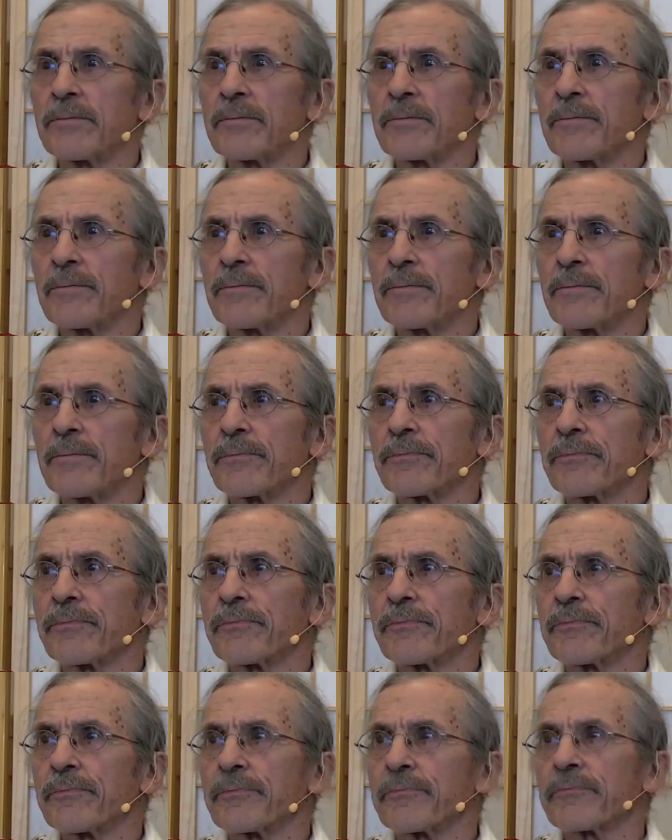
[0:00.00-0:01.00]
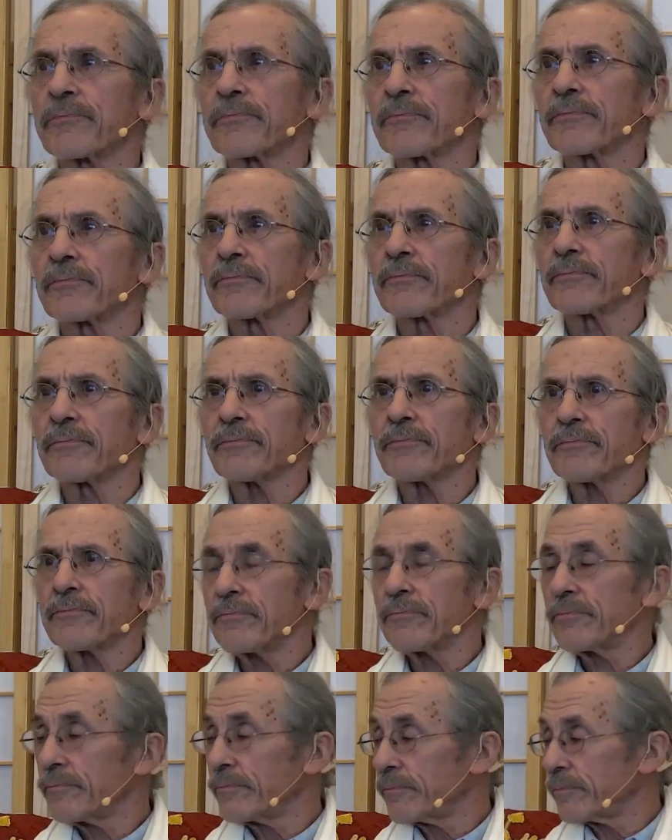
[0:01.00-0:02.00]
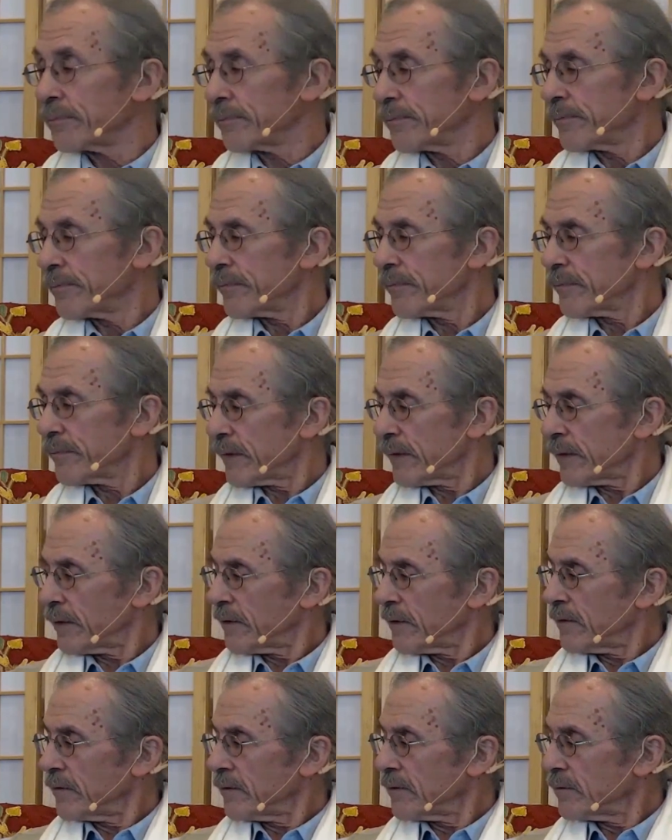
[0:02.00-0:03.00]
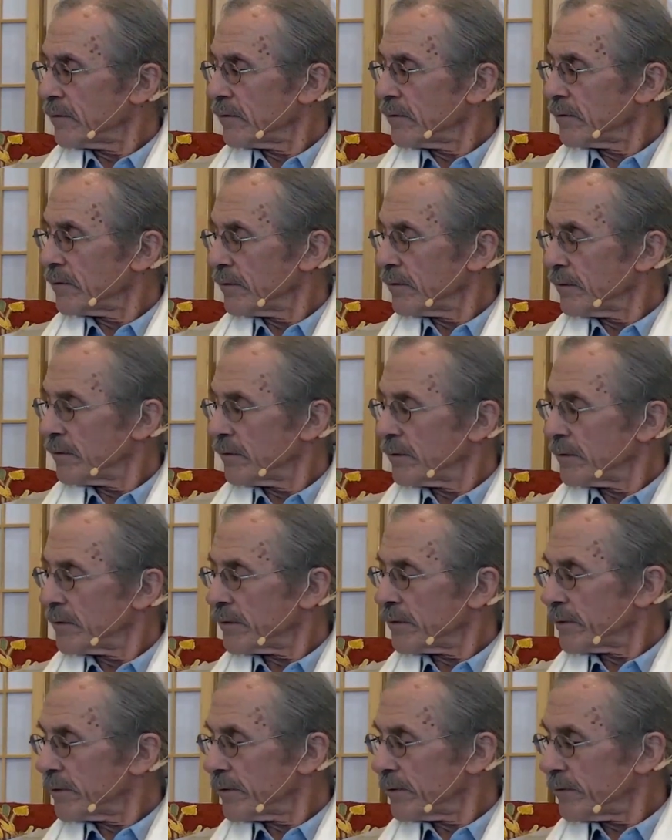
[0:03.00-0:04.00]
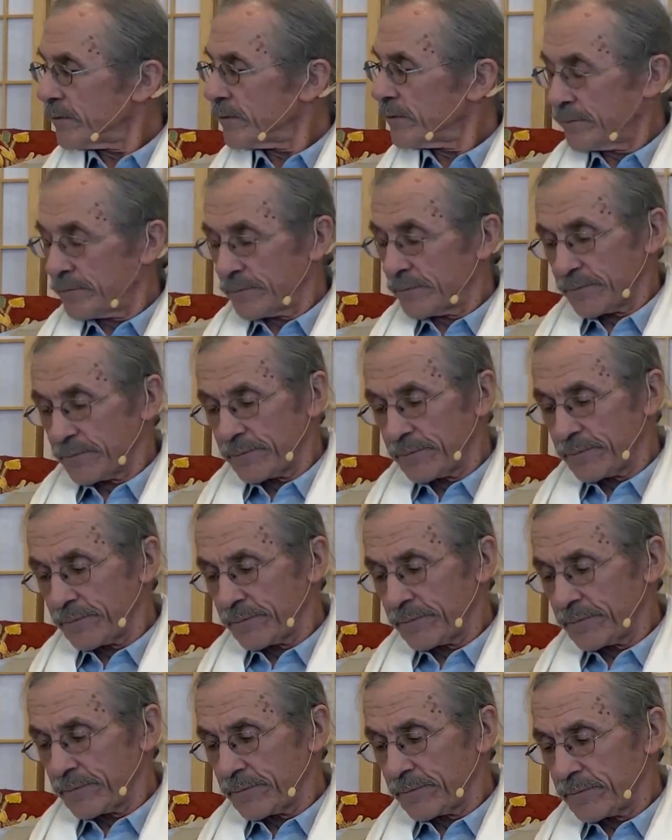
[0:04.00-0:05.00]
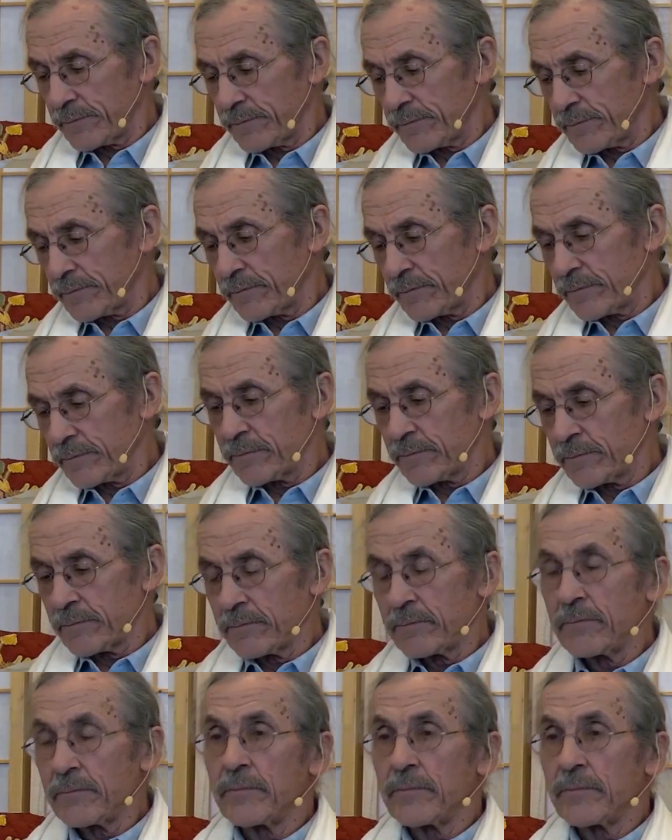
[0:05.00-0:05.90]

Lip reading: No one is speaking in this clip.